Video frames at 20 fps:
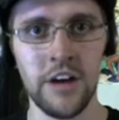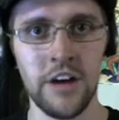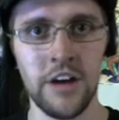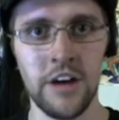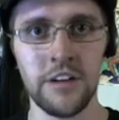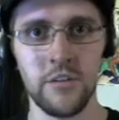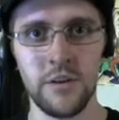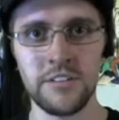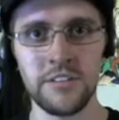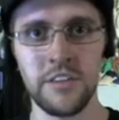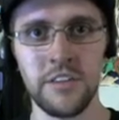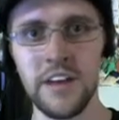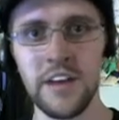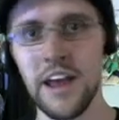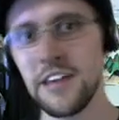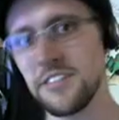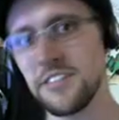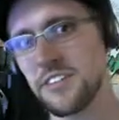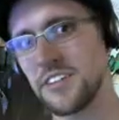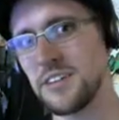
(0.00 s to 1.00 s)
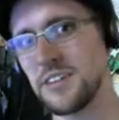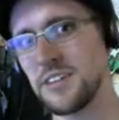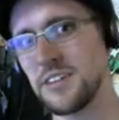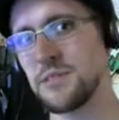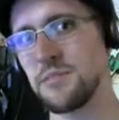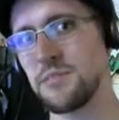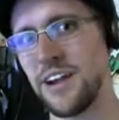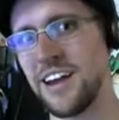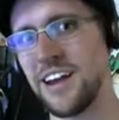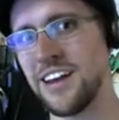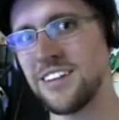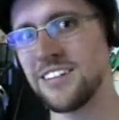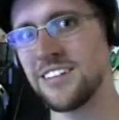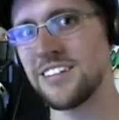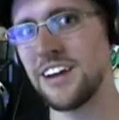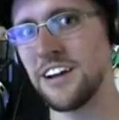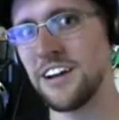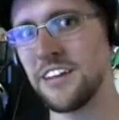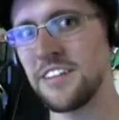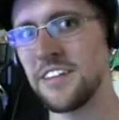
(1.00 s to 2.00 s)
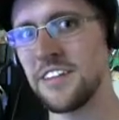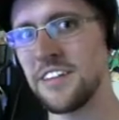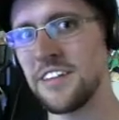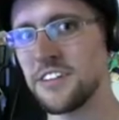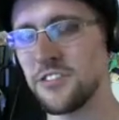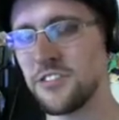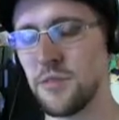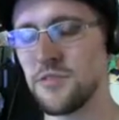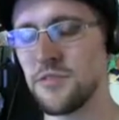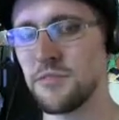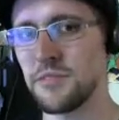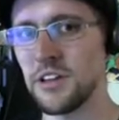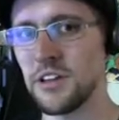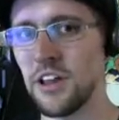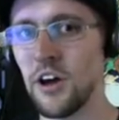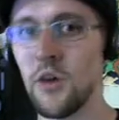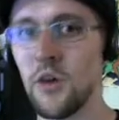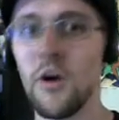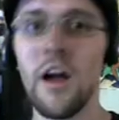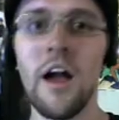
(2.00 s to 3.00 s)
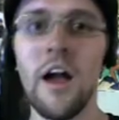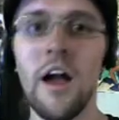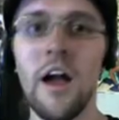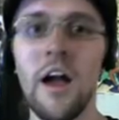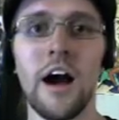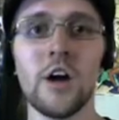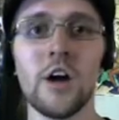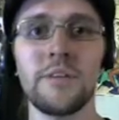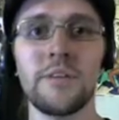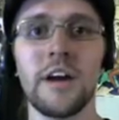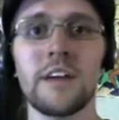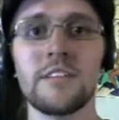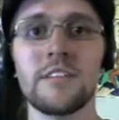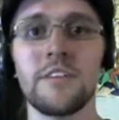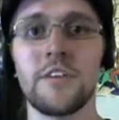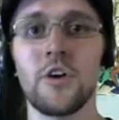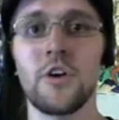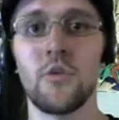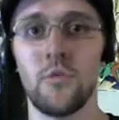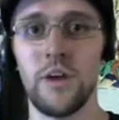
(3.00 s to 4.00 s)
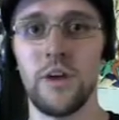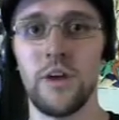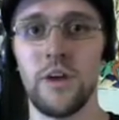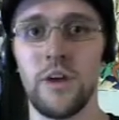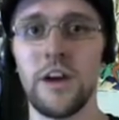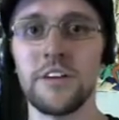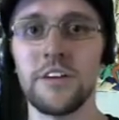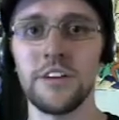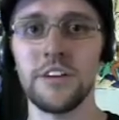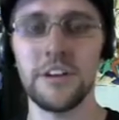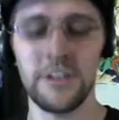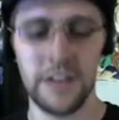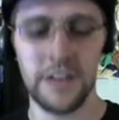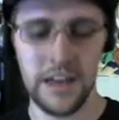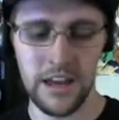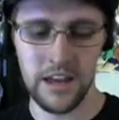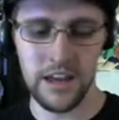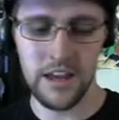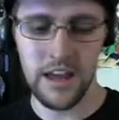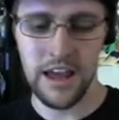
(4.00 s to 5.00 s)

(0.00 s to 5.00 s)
the rest of the the Demon brand down in the description below. I hope you guys have a great rest of your day, and